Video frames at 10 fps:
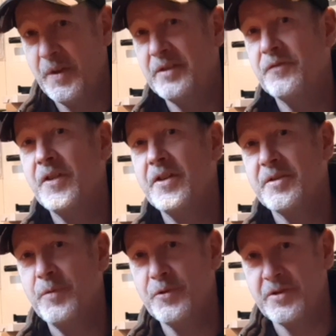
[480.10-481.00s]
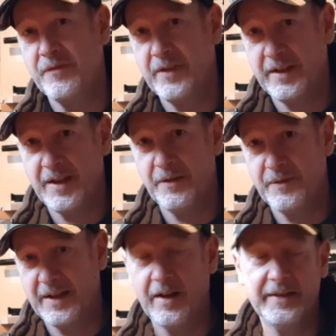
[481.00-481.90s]
in the first portion of the video,
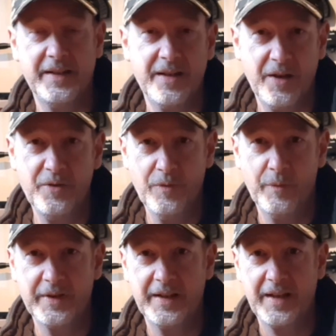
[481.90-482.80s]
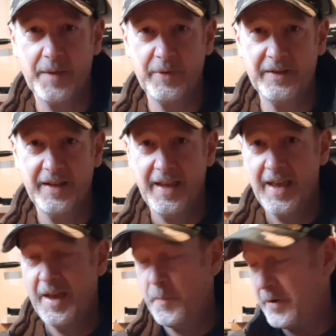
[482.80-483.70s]
I did know what was going to happen,
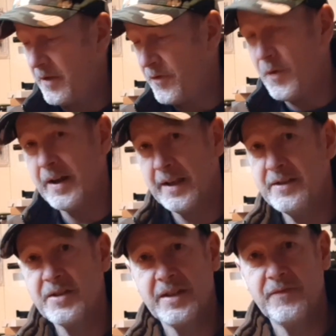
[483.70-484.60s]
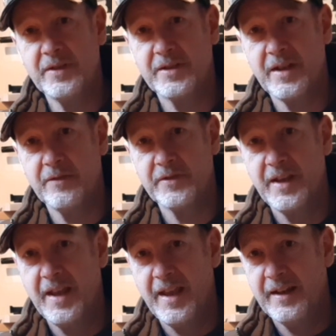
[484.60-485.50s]
but I thought I'd let you see for yourselves.
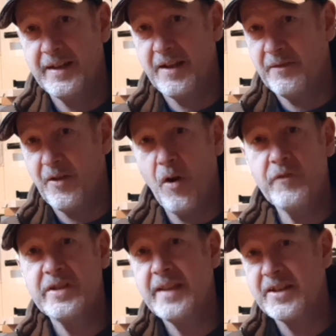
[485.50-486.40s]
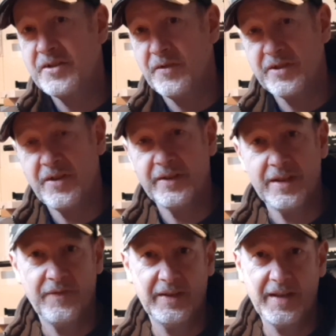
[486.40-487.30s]
Now, obviously that's not a
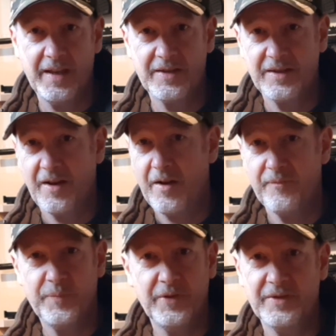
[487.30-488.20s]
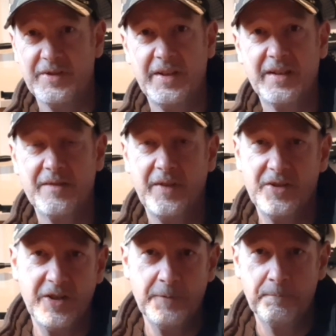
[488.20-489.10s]
scientific test. I've put 6 of
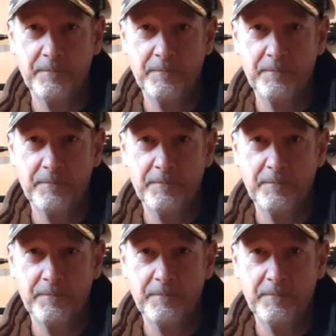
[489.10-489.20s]
each in.